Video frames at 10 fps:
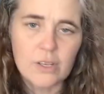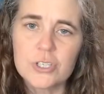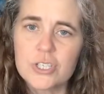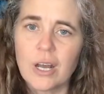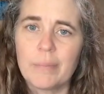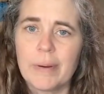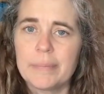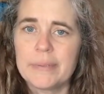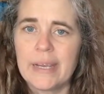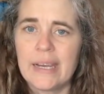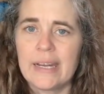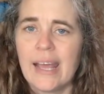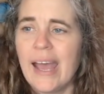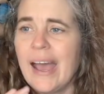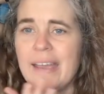Shop update.
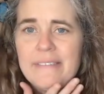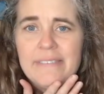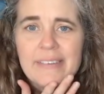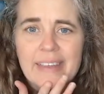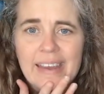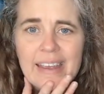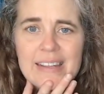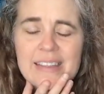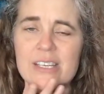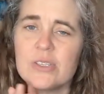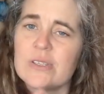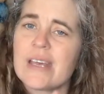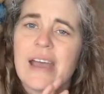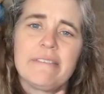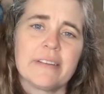I feel like
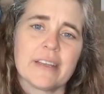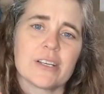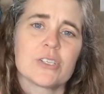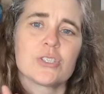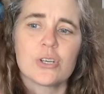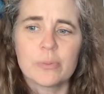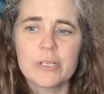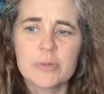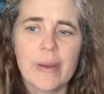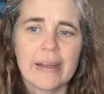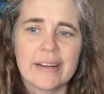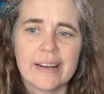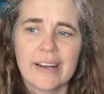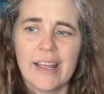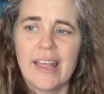I feel like so much
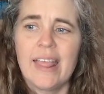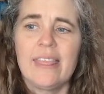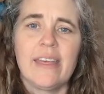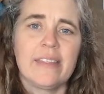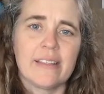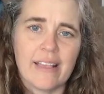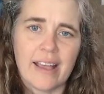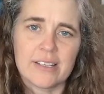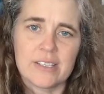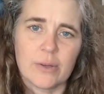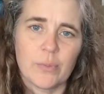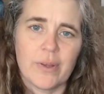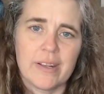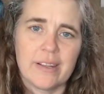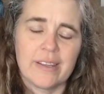better than
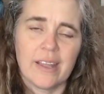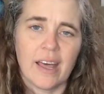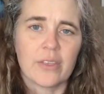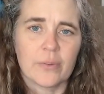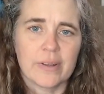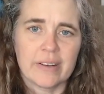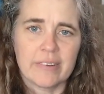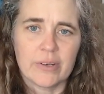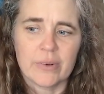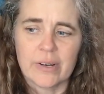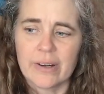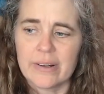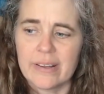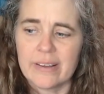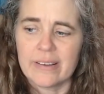the other one I
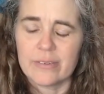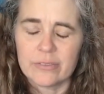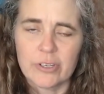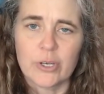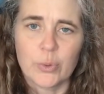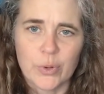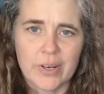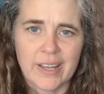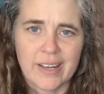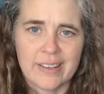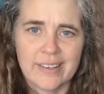recorded.